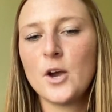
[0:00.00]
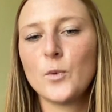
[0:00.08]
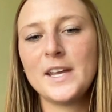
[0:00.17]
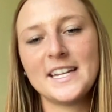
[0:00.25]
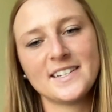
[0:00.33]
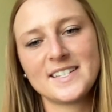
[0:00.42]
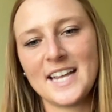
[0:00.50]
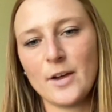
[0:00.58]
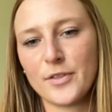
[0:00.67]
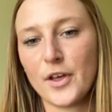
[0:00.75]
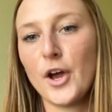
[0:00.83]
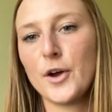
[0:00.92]
We get to stay
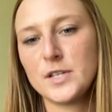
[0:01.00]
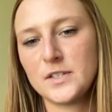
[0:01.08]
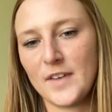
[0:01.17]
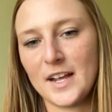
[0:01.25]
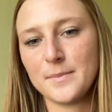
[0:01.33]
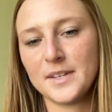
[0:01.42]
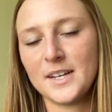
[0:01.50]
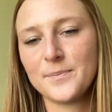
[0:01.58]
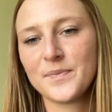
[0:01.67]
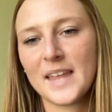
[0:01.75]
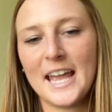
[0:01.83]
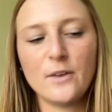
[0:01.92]
with a host family,
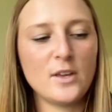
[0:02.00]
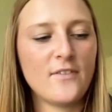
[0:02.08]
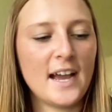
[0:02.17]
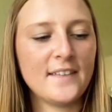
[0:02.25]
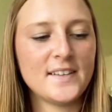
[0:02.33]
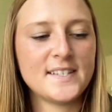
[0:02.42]
and we've had the